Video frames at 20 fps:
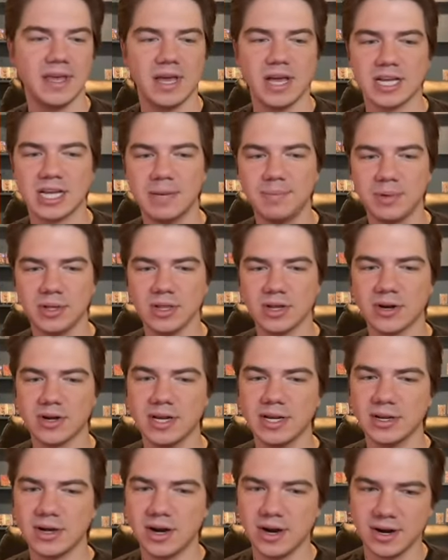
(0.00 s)
A couple
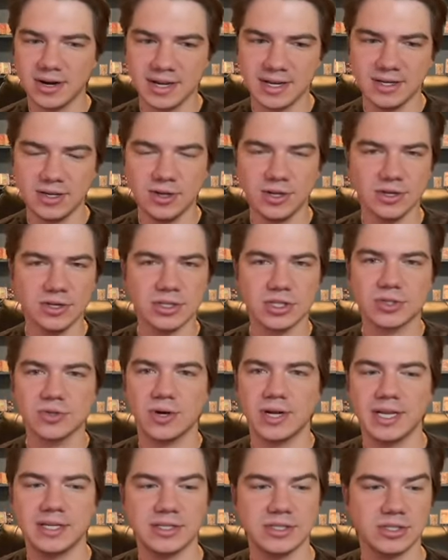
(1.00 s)
learning to harden, you can
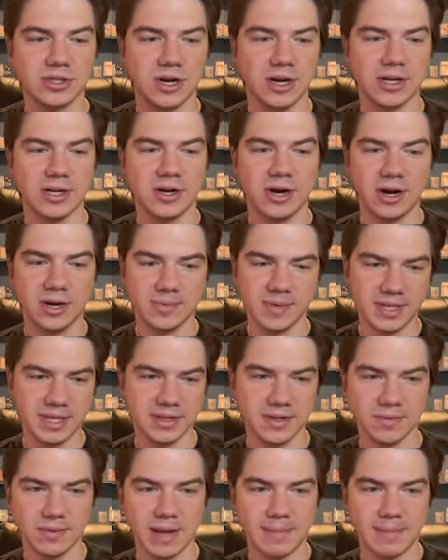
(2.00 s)
destroy it to draw a card with either